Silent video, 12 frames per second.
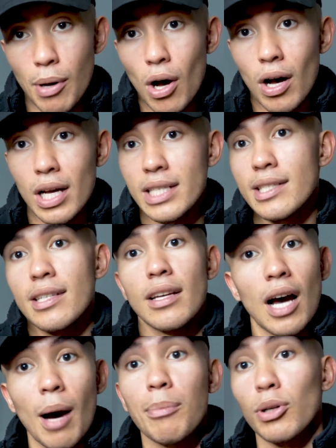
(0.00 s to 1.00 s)

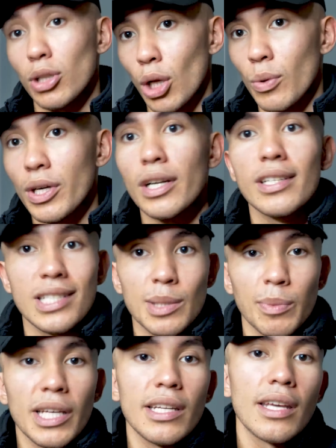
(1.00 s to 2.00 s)
pause, upper lower
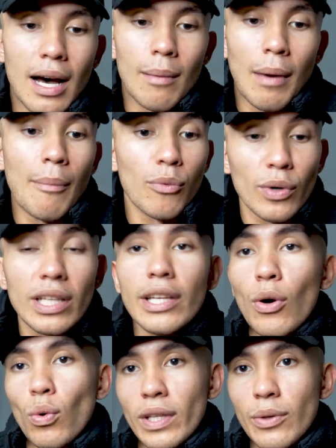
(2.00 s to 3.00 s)
split. I'm
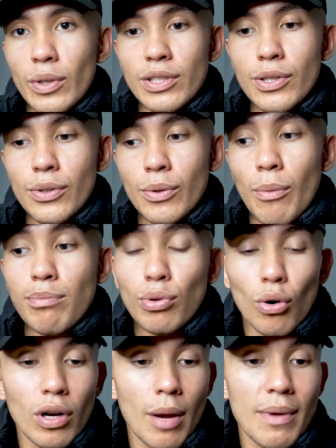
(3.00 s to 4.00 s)
really only going to
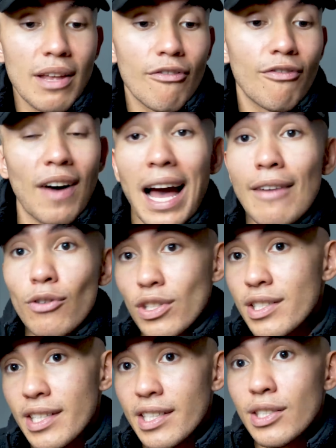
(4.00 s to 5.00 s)
program in 5 or
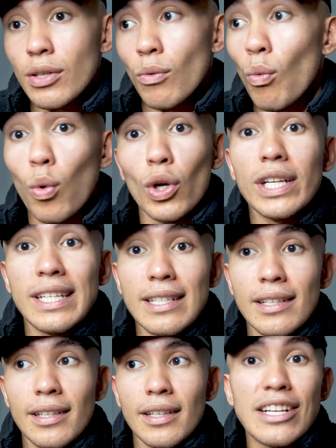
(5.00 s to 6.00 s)
6
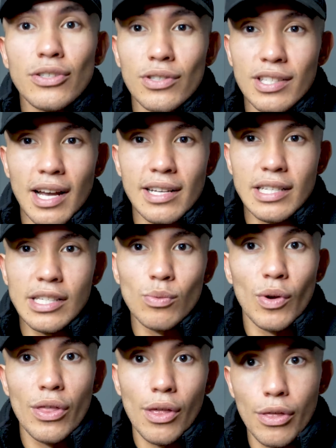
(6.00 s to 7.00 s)
working exercises
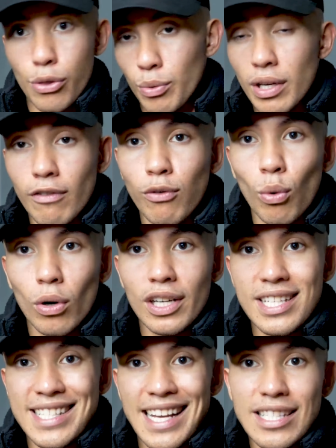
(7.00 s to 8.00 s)
with 3 to
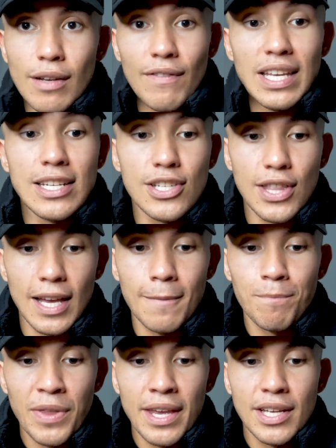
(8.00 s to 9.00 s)
4 sets of each
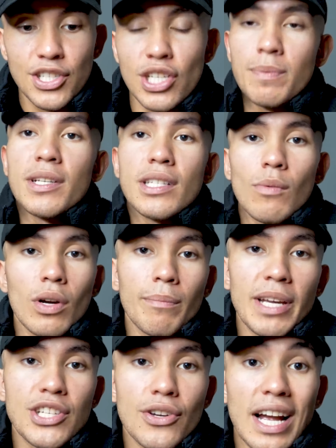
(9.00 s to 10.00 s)
thing, just because I want to
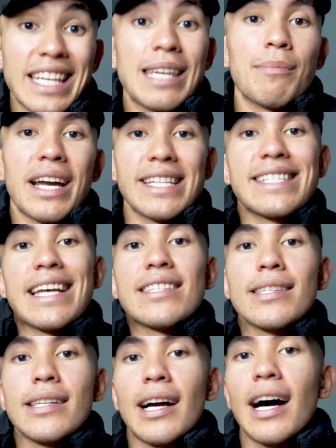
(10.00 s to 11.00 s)
make sure I keep my
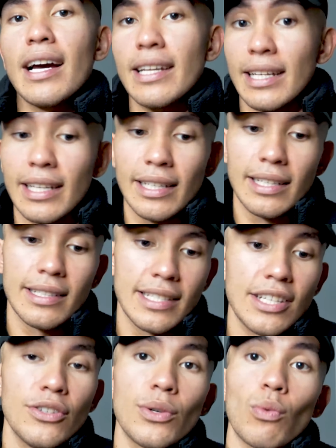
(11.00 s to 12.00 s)
intensity high and I can
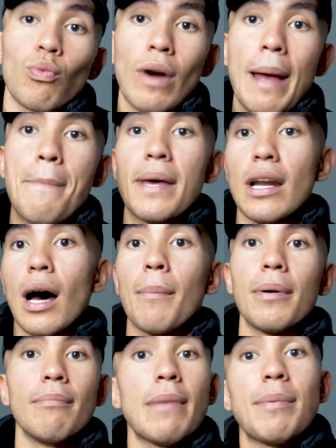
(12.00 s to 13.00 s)
continue to ramp it
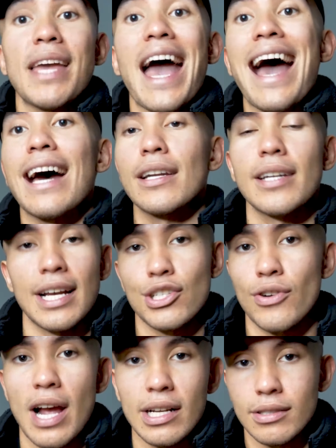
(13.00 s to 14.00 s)
up, maybe add an
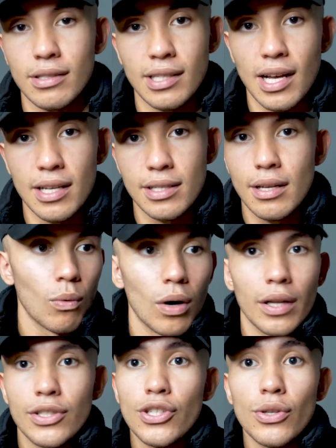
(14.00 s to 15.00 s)
extra exercise
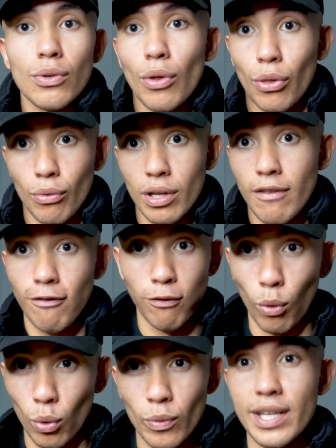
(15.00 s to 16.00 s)
1, 2, 3,
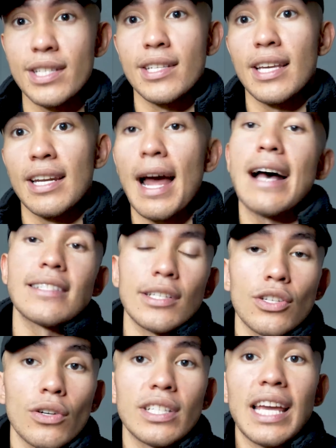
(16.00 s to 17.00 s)
4 weeks in as I
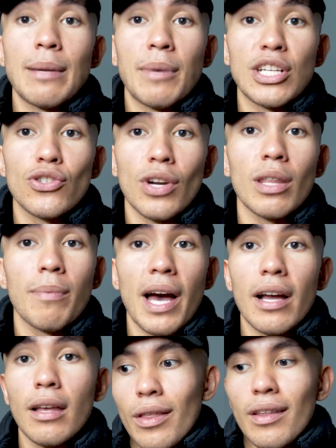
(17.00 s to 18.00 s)
start to gain my strength
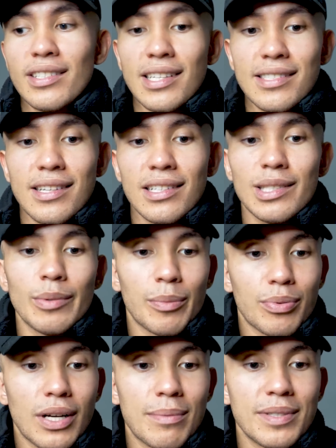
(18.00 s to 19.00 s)
back. One of the things that sucks
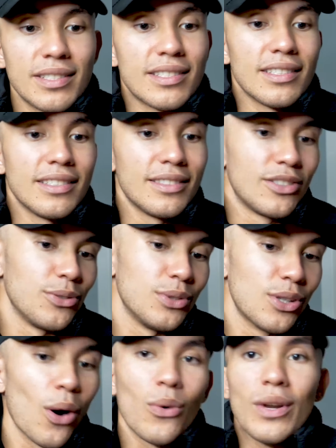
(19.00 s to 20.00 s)
about prep is you
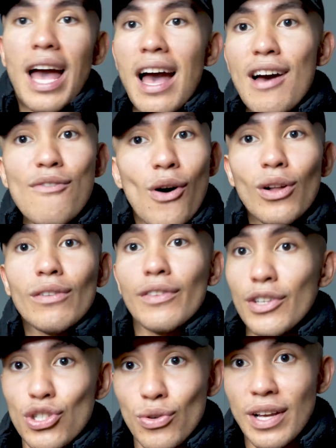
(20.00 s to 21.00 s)
don't have all
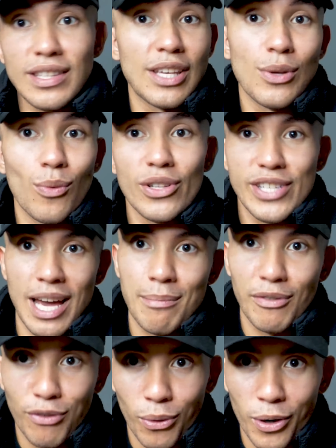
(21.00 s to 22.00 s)
of the strength that you once
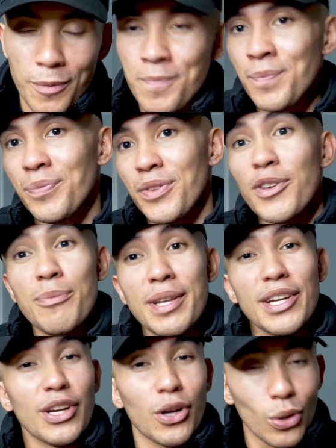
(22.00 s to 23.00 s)
had before. You've
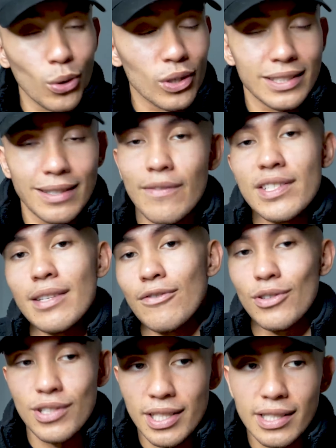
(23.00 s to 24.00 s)
been in a caloric deficit
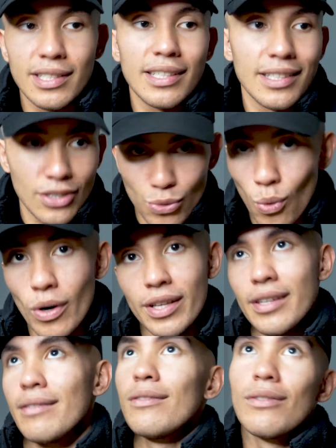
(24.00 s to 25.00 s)
for 16,
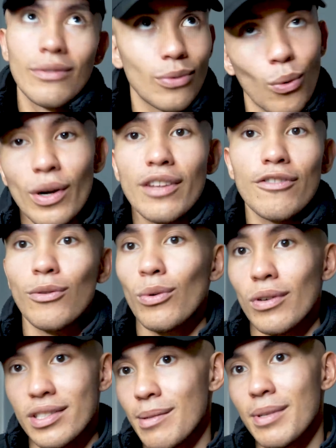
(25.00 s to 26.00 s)
20,
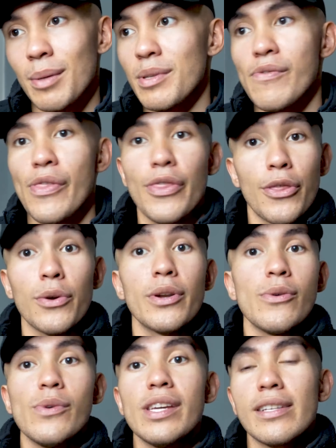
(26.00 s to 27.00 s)
24, sometimes even
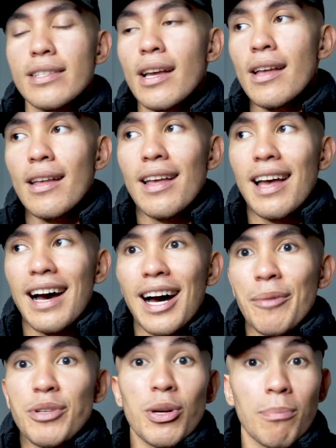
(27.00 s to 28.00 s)
30 weeks.
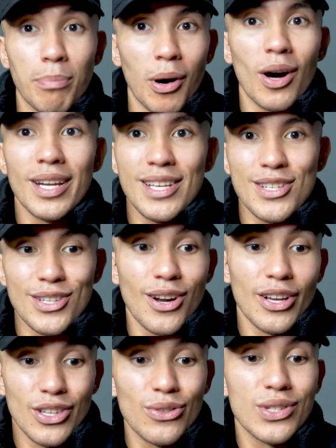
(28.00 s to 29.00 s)
Your body is
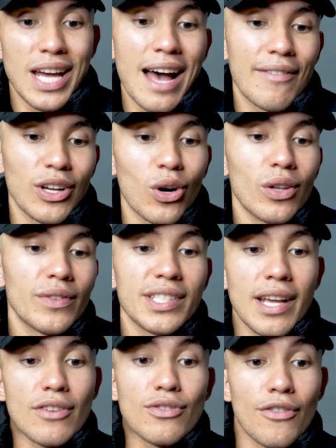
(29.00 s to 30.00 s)
not used to having all of
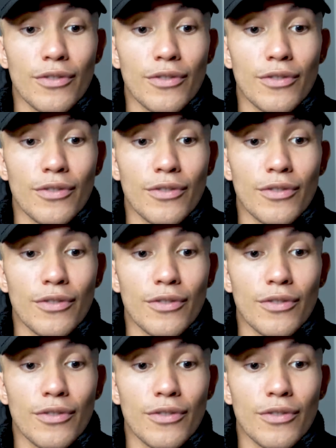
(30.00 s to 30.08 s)
this extra